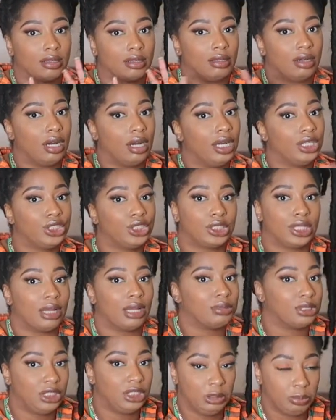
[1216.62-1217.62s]
100
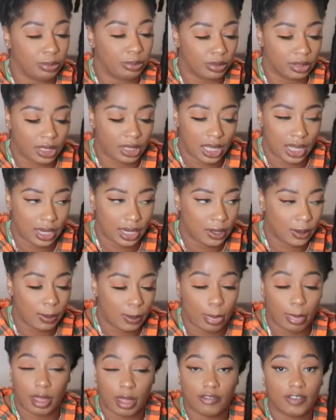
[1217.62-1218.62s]
times cheaper. Like,
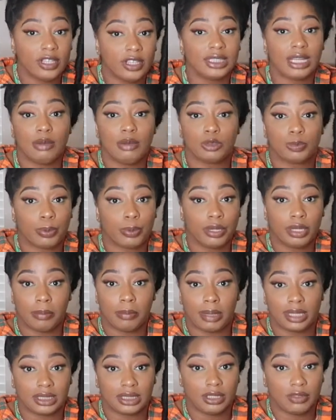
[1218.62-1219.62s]
at first I was printing
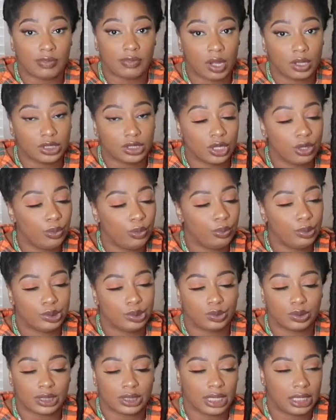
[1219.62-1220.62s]
myself also,
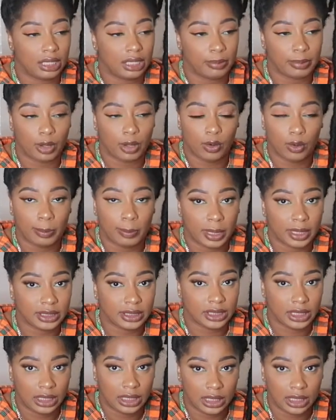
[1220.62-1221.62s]
which was taking up a whole
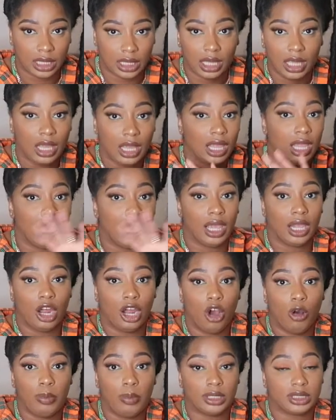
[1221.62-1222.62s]
bunch of ink and a
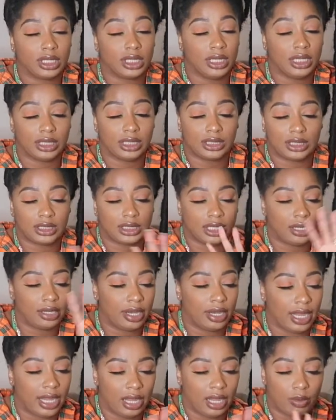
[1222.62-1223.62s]
whole bunch of
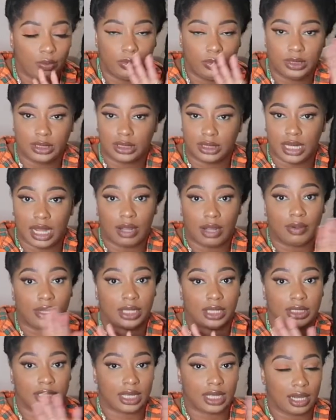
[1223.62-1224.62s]
unnecessary, and we just not gonna
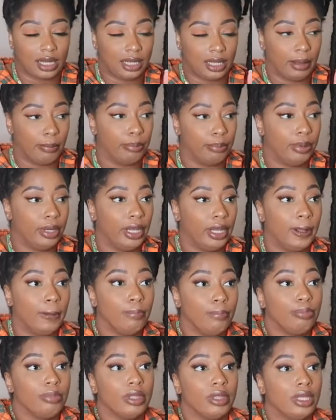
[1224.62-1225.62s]
get into all of it. But
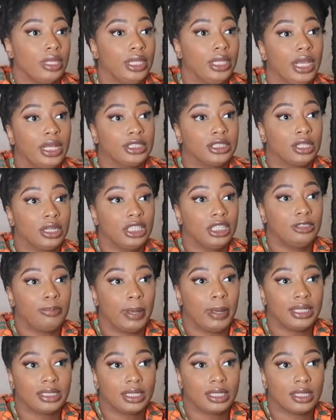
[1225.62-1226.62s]
yeah, so that's
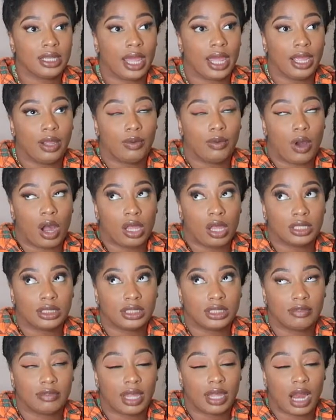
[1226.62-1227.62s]
basically like all the
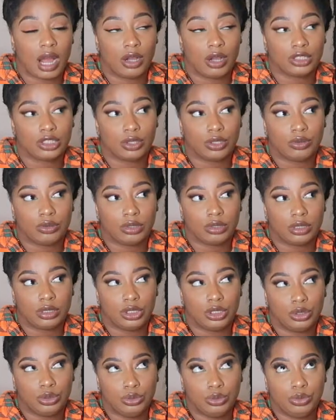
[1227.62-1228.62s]
stuff that I also
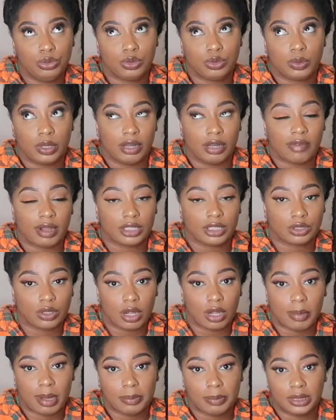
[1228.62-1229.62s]
use whenever I
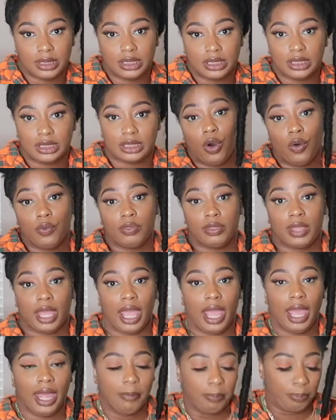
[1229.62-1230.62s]
started my business. So
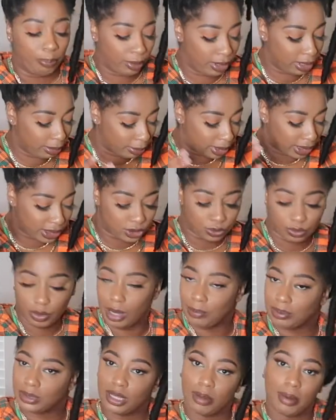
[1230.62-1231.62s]
that pretty much
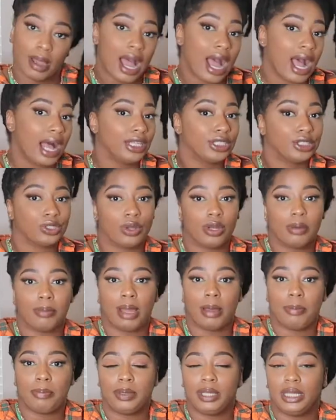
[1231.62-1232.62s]
wraps up how I started
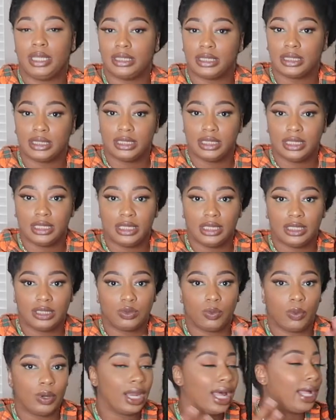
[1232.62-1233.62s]
my
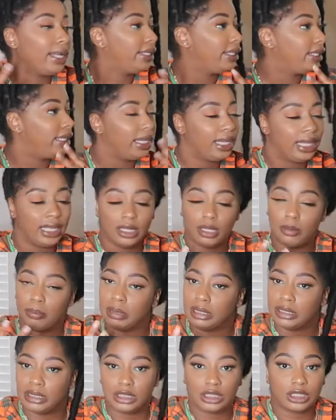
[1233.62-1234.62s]
business, what I did, the
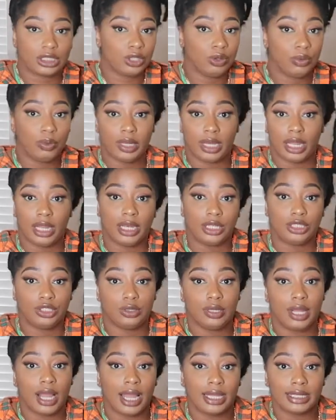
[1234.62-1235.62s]
business Q&A that
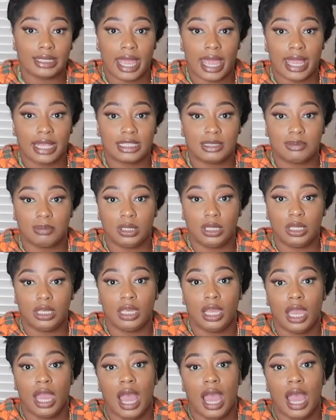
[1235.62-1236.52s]
you guys asked me.